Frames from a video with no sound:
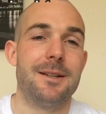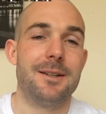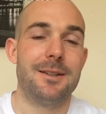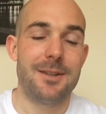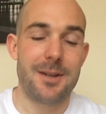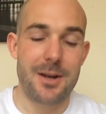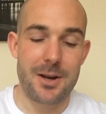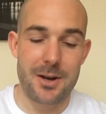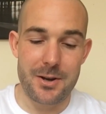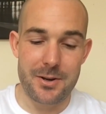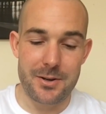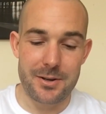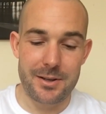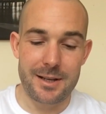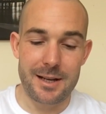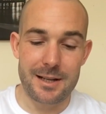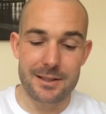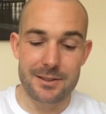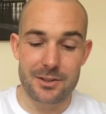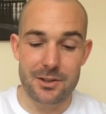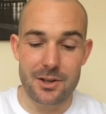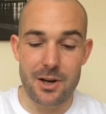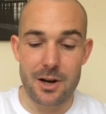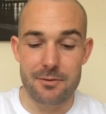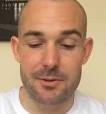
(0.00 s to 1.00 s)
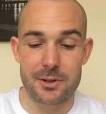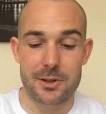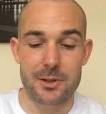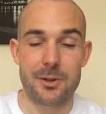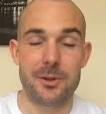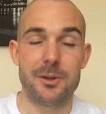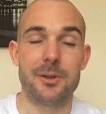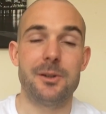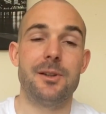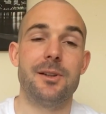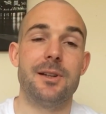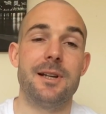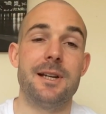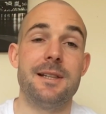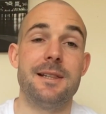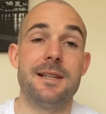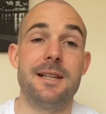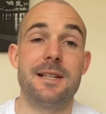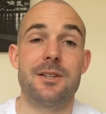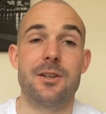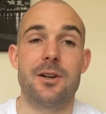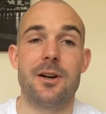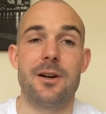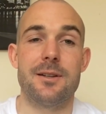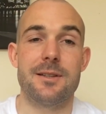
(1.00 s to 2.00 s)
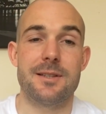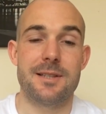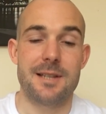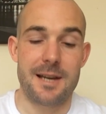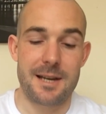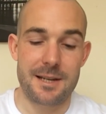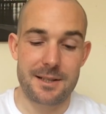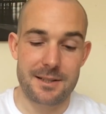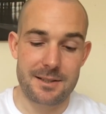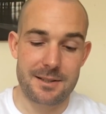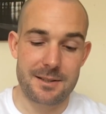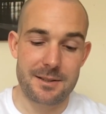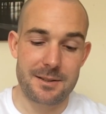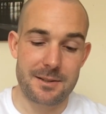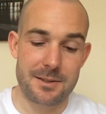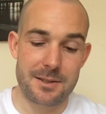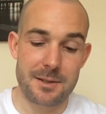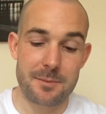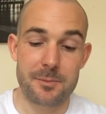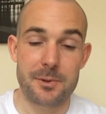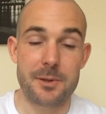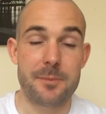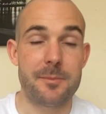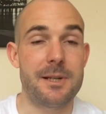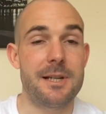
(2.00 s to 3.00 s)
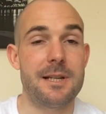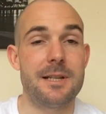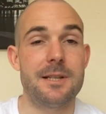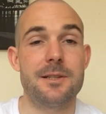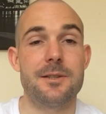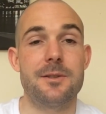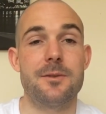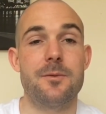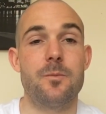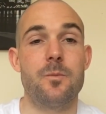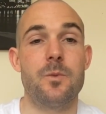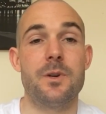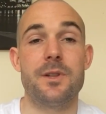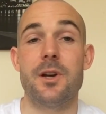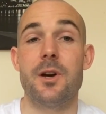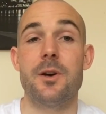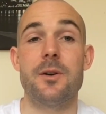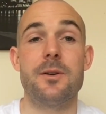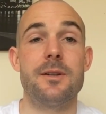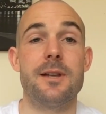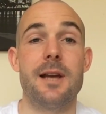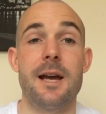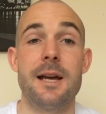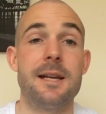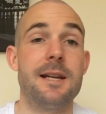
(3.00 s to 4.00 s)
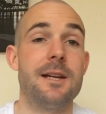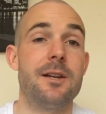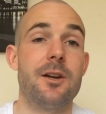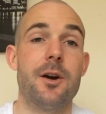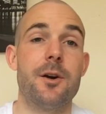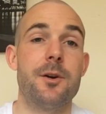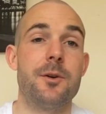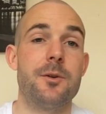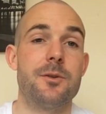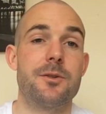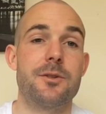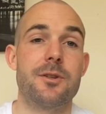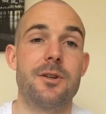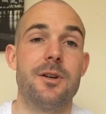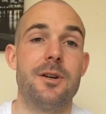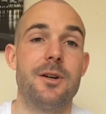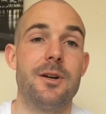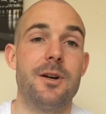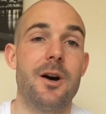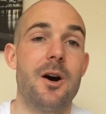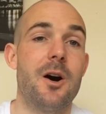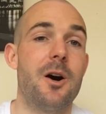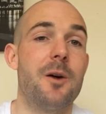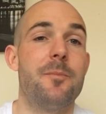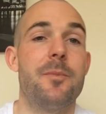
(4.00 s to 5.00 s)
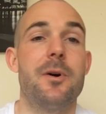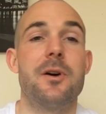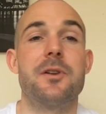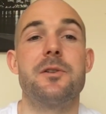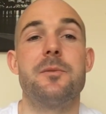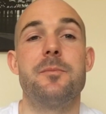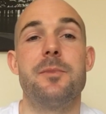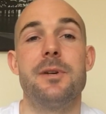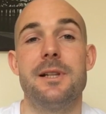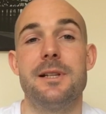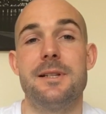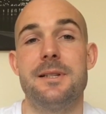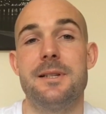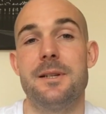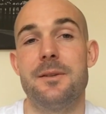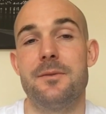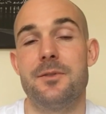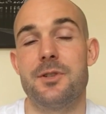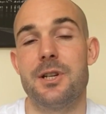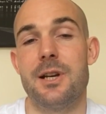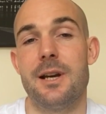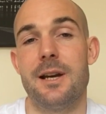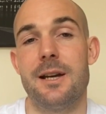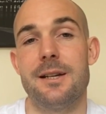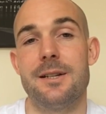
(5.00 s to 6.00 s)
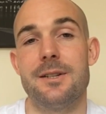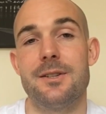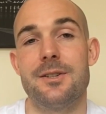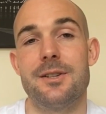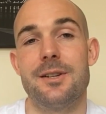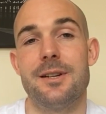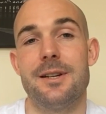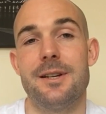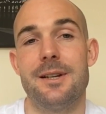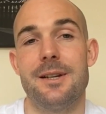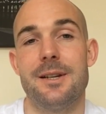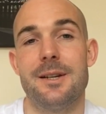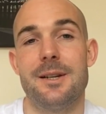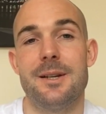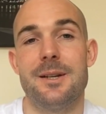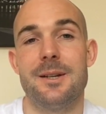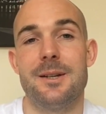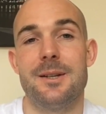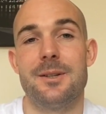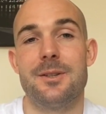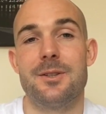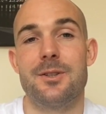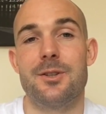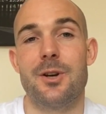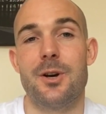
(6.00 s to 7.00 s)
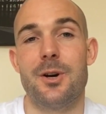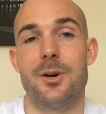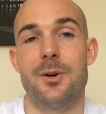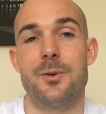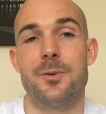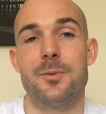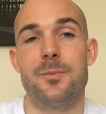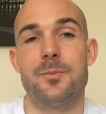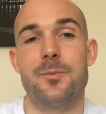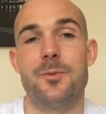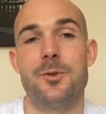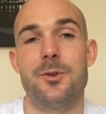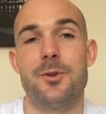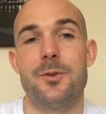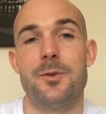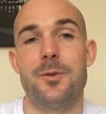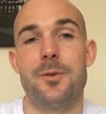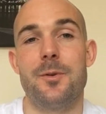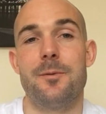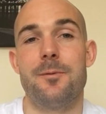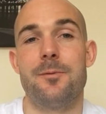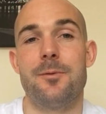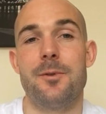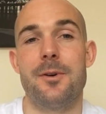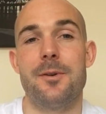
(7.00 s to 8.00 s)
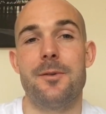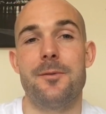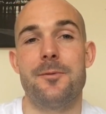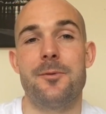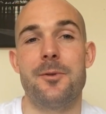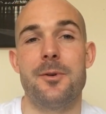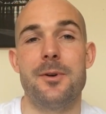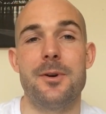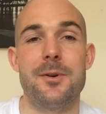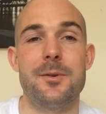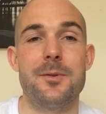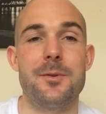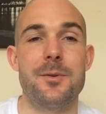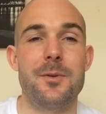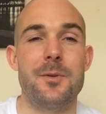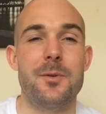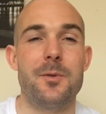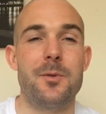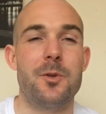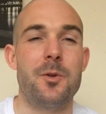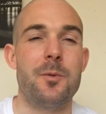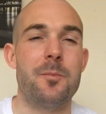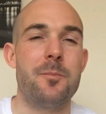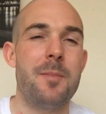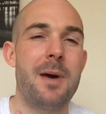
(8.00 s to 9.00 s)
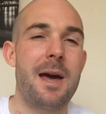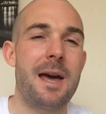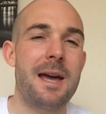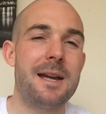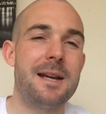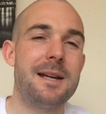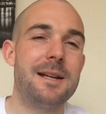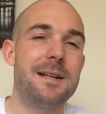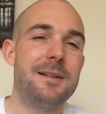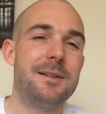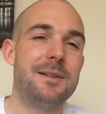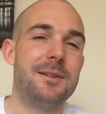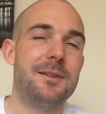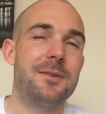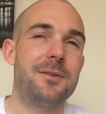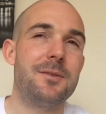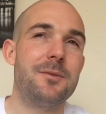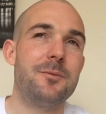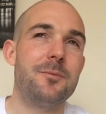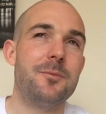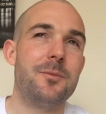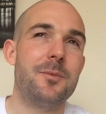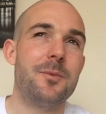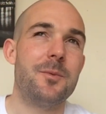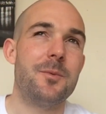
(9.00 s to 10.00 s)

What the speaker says: Now, categorical in this context simply means without any doubt or possibility of change. So for the main